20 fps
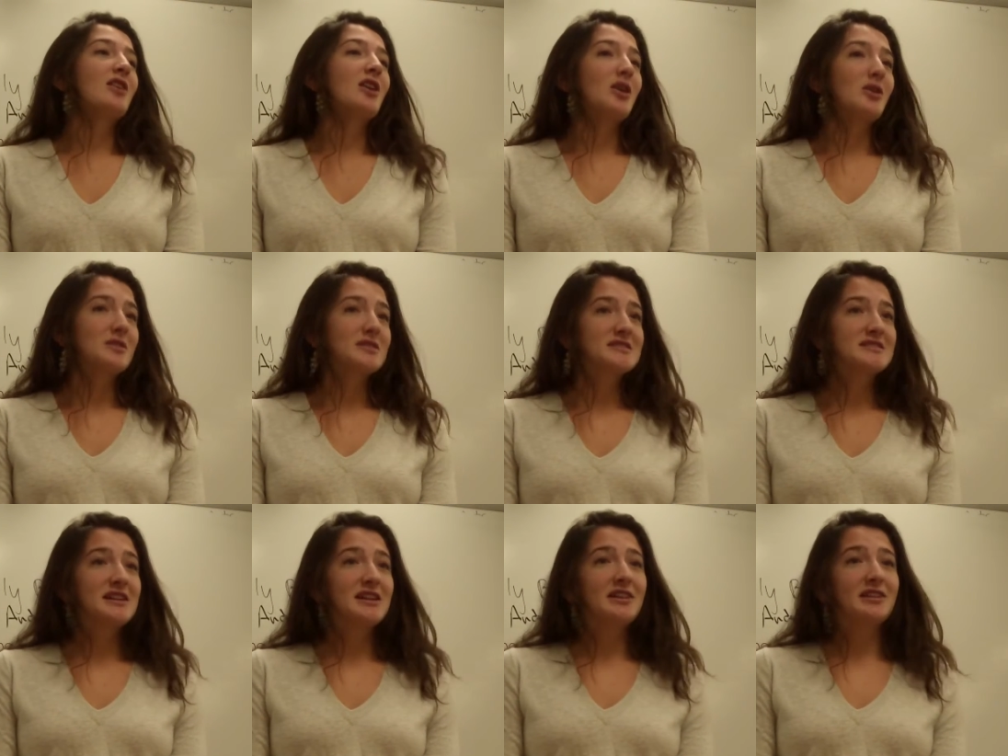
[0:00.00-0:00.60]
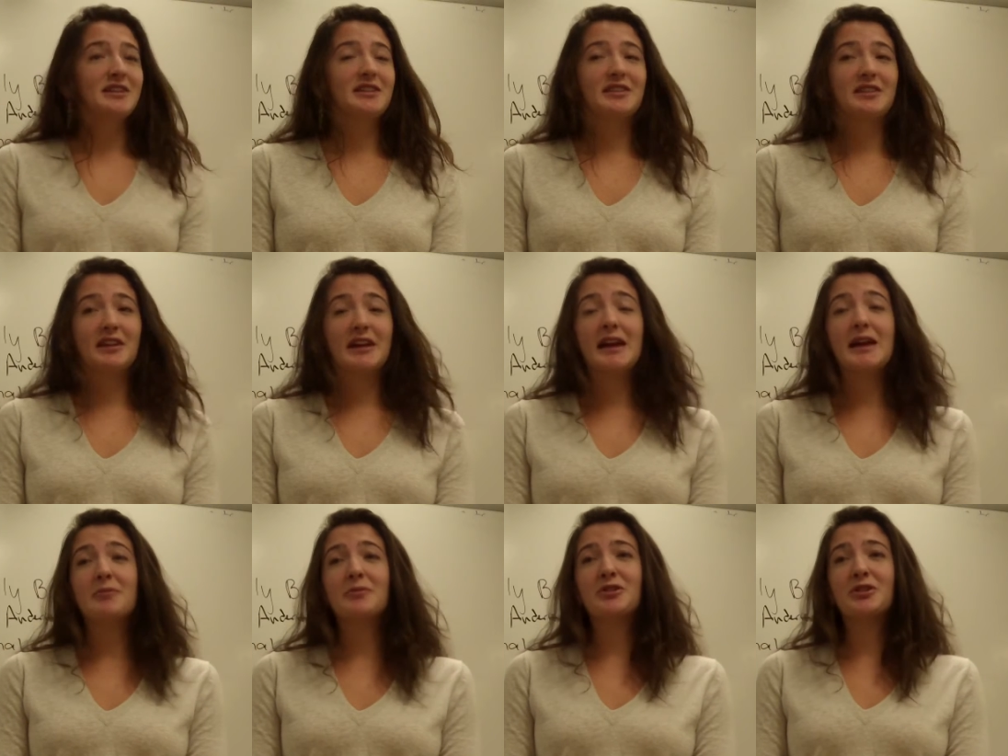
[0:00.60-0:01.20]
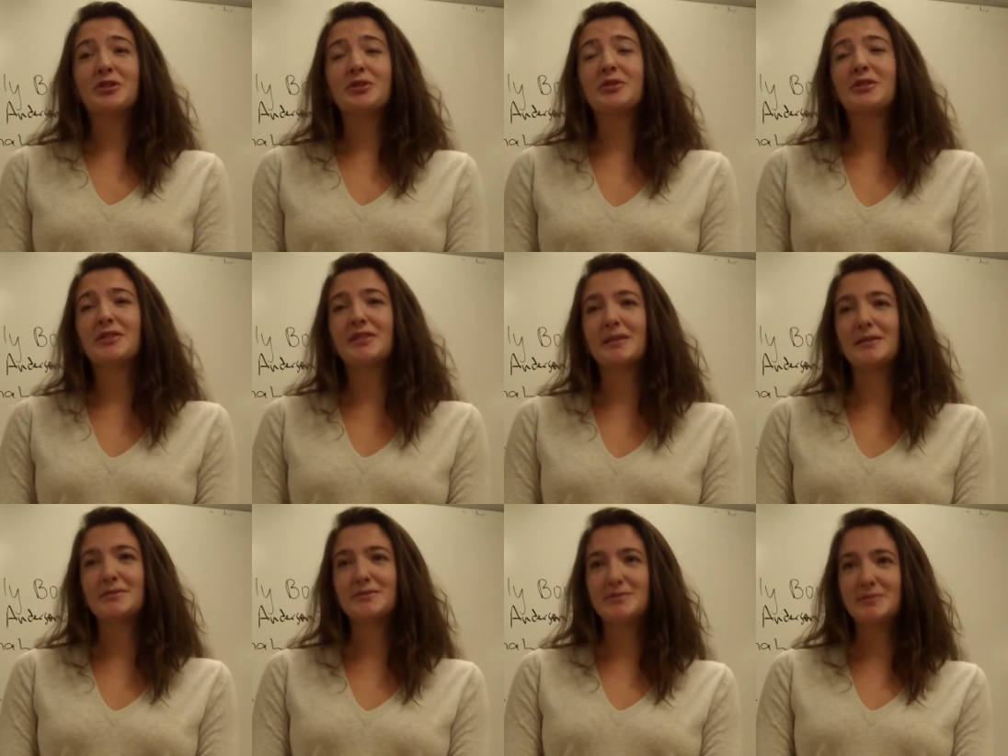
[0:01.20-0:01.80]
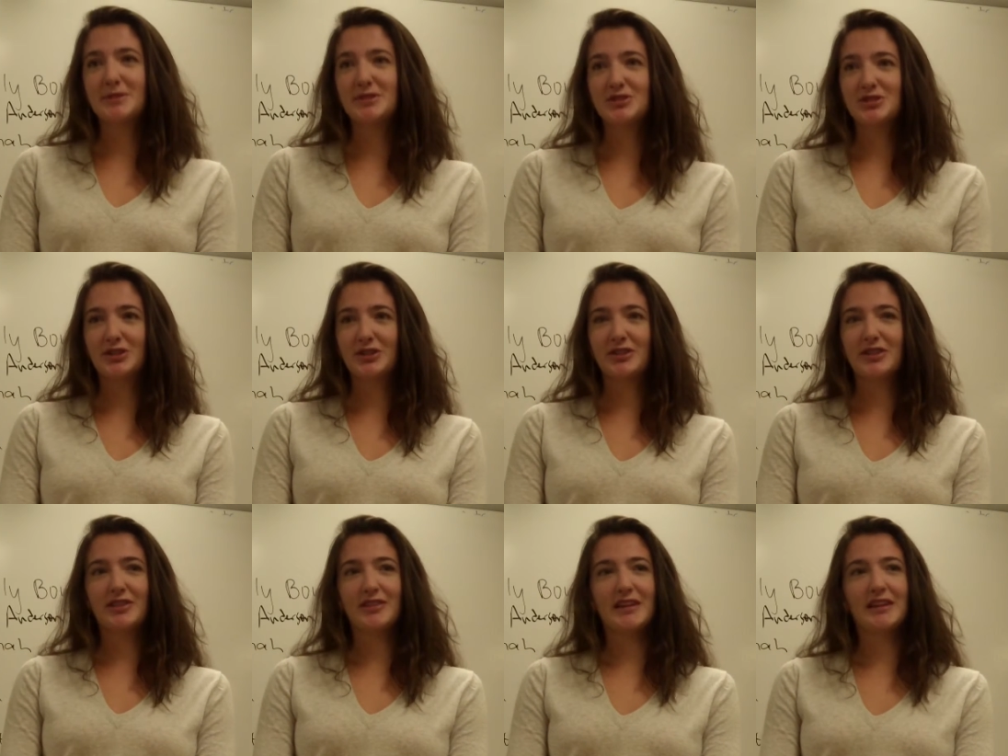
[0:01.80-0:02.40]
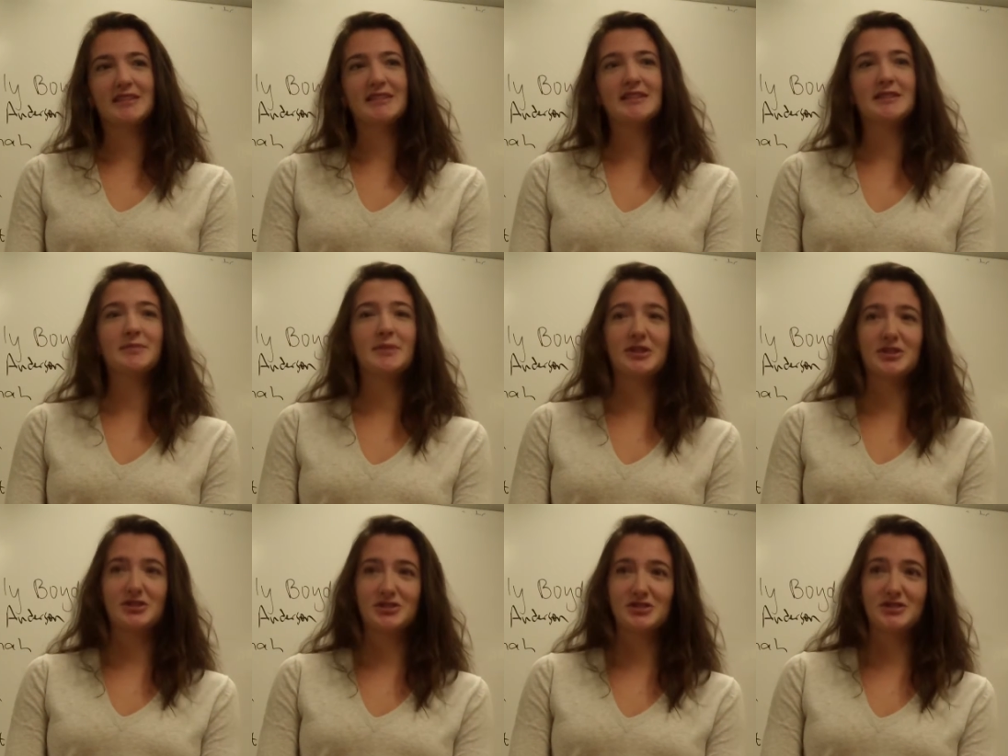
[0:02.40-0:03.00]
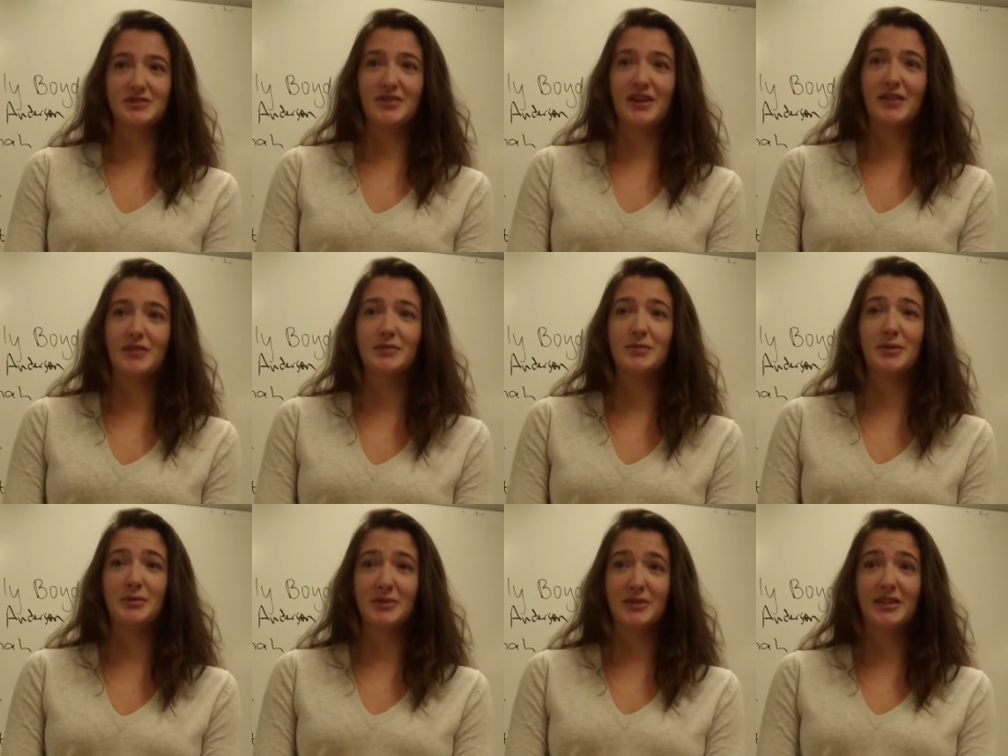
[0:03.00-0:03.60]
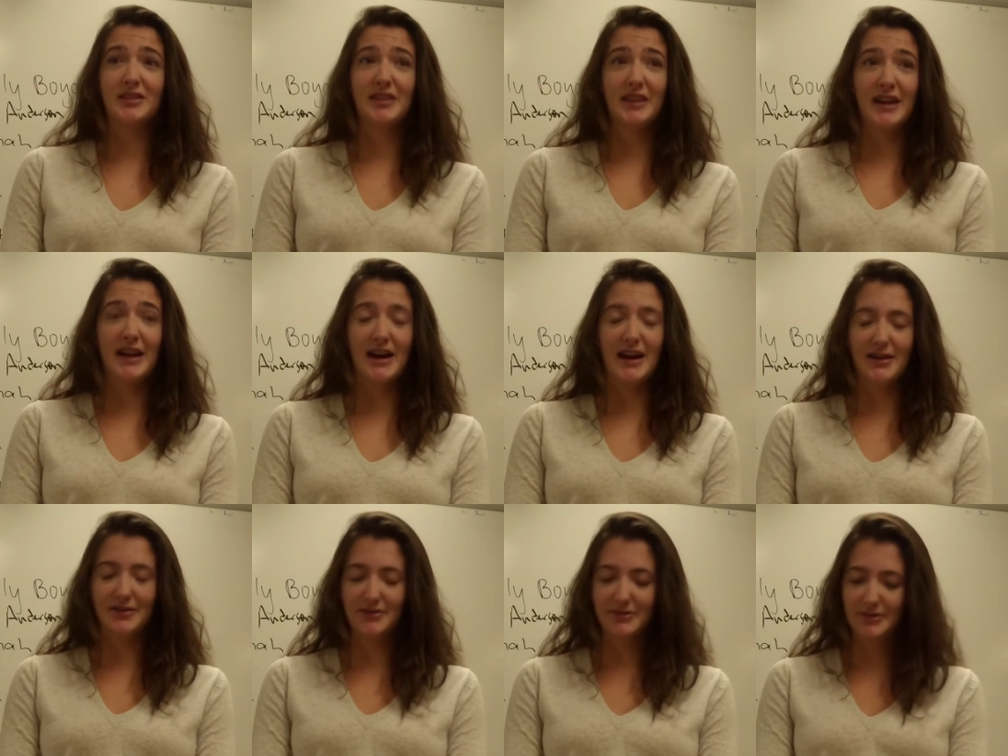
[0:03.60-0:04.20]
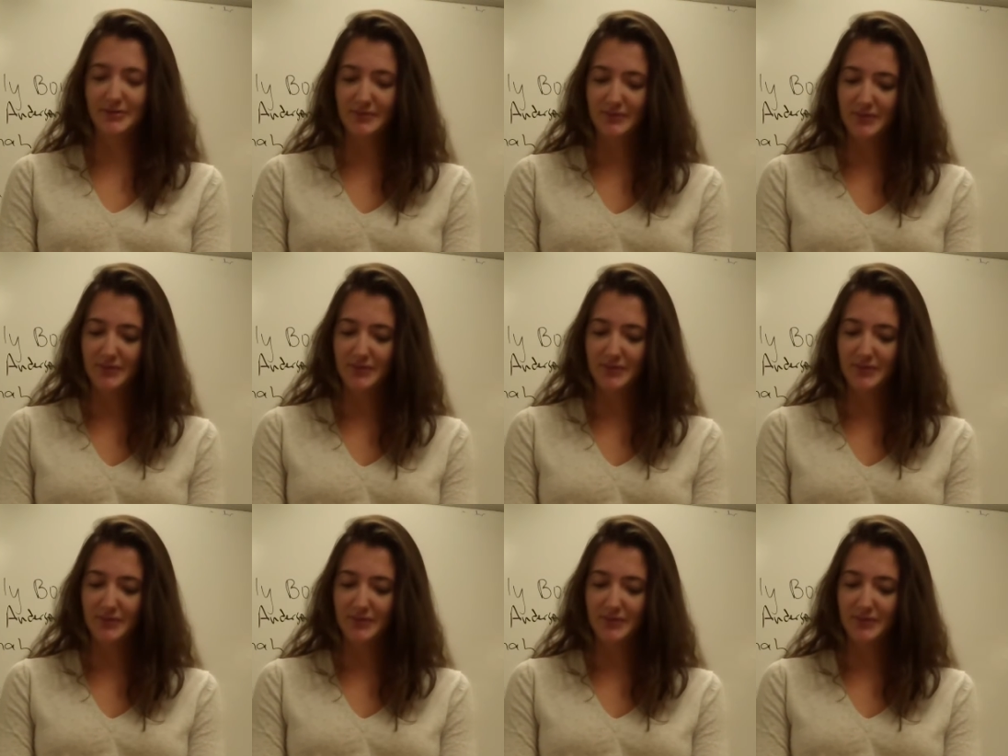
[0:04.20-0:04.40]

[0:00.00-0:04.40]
always carrying their camera crew with them to be sure that they take pictures of every moment that they have.